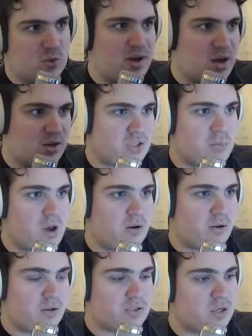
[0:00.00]
won Galaxy
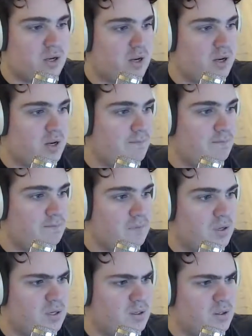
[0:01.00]
Battles,
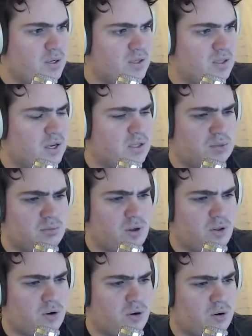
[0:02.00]
and has had some
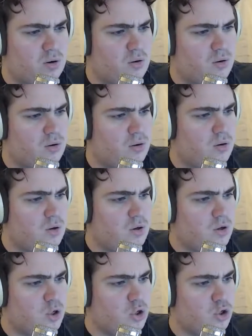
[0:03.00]
other
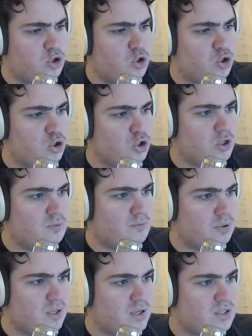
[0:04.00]
good
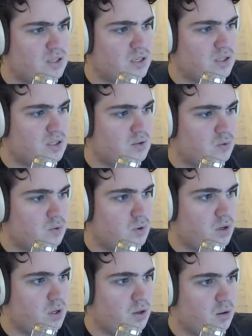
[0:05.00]
placings as
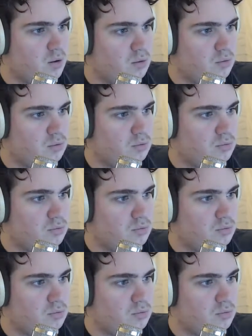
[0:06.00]
well.